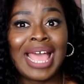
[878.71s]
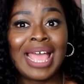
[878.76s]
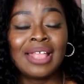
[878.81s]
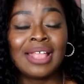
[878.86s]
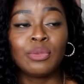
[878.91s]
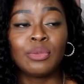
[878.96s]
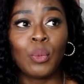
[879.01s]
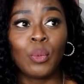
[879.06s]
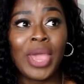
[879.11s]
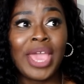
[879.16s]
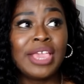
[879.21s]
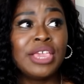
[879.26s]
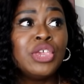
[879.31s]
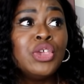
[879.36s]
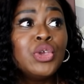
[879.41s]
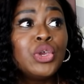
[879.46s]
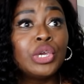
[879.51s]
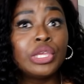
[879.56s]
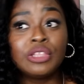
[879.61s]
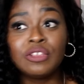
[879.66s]
and where
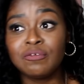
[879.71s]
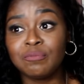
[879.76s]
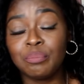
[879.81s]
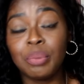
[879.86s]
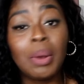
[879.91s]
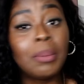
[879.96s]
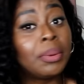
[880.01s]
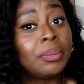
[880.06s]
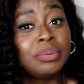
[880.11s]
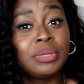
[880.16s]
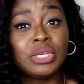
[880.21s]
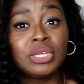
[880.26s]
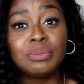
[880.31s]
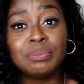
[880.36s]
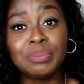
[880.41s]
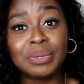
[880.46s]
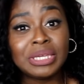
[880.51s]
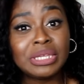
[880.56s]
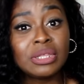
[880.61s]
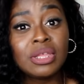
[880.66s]
he could have probably
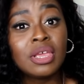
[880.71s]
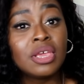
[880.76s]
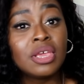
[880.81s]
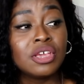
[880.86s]
been